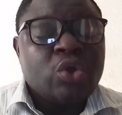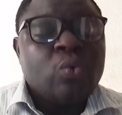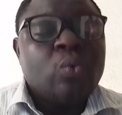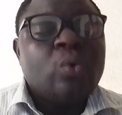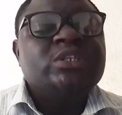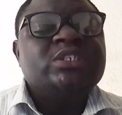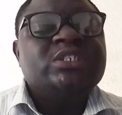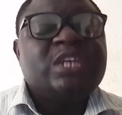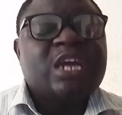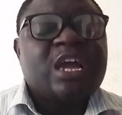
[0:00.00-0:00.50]

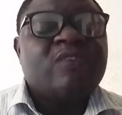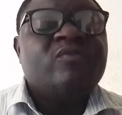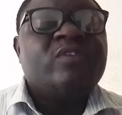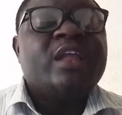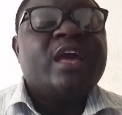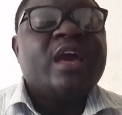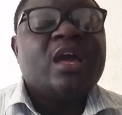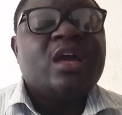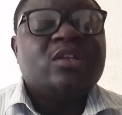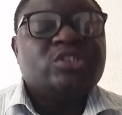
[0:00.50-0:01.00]
what they have
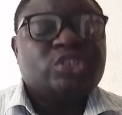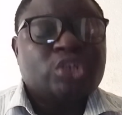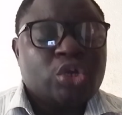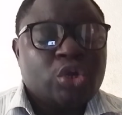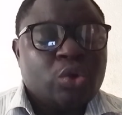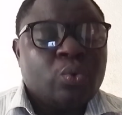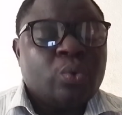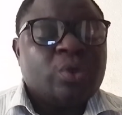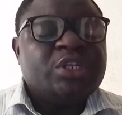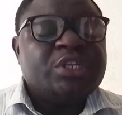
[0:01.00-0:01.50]
learned
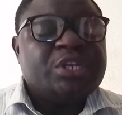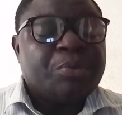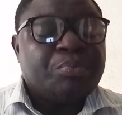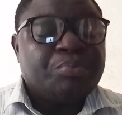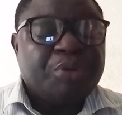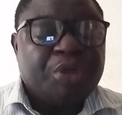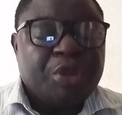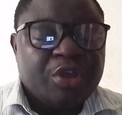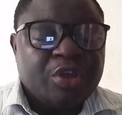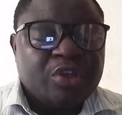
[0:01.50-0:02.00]
with their
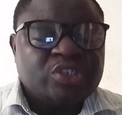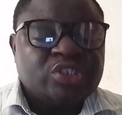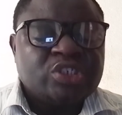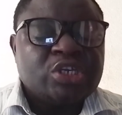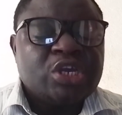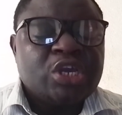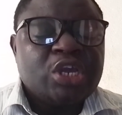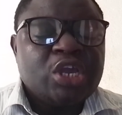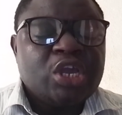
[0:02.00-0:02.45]
peers